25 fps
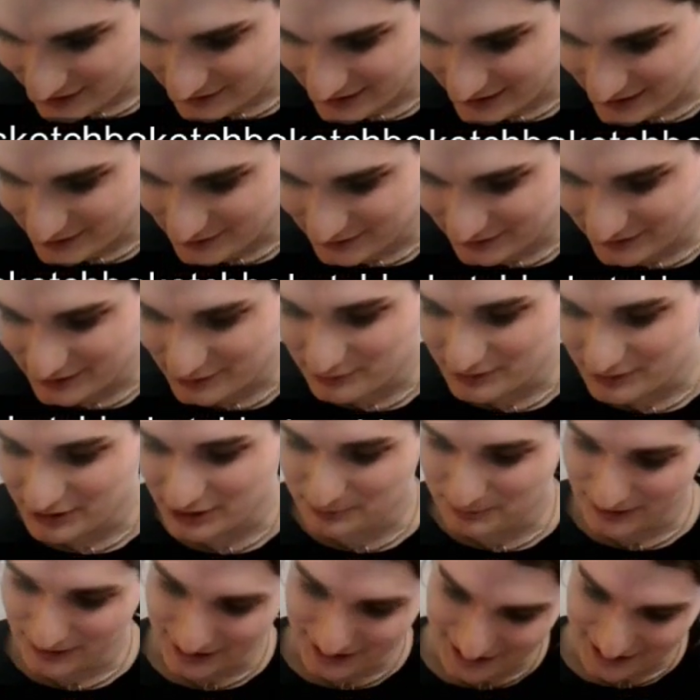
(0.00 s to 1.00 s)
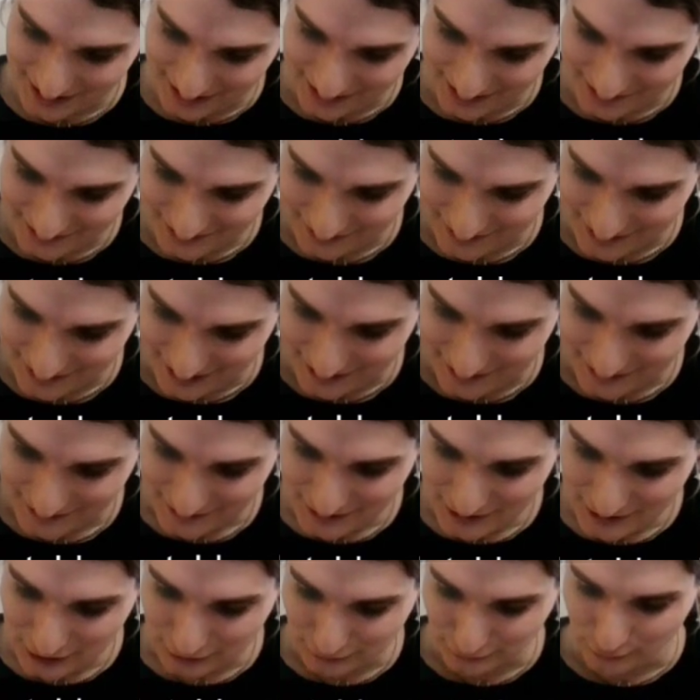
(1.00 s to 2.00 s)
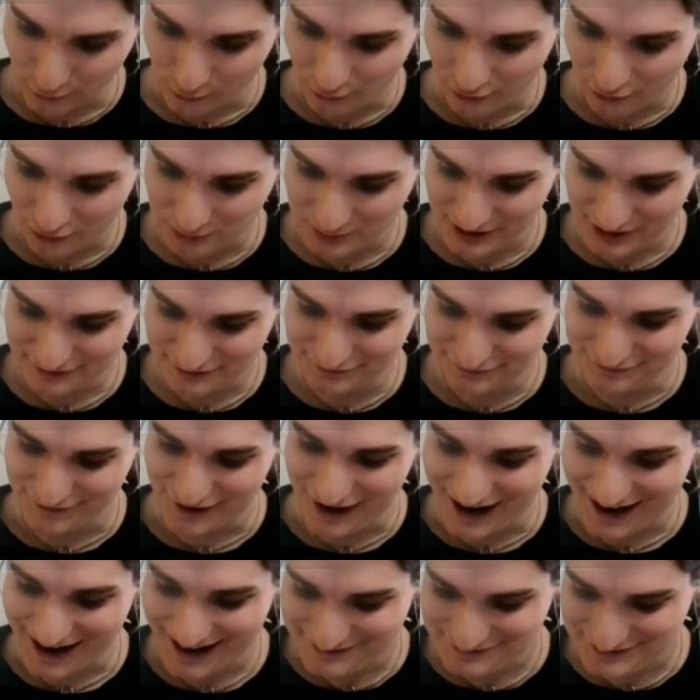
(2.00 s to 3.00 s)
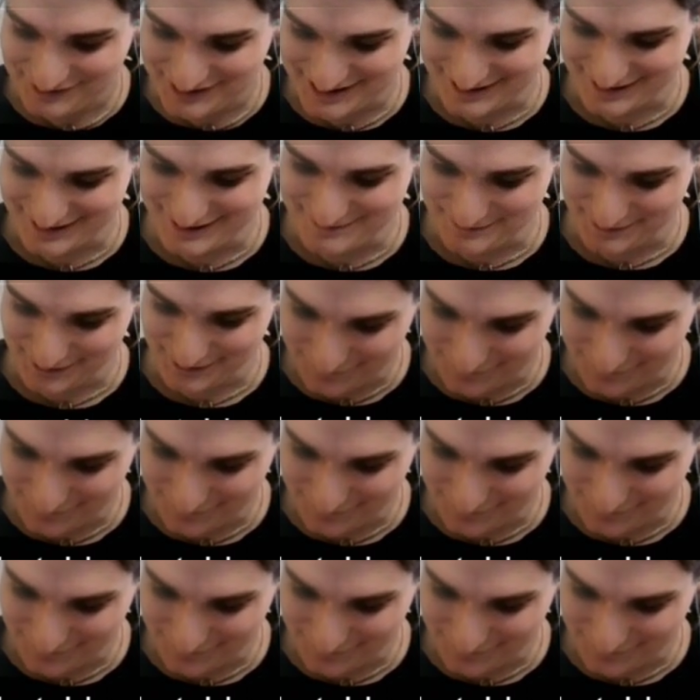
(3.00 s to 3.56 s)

when you're playing against like Lorwyn 5 Super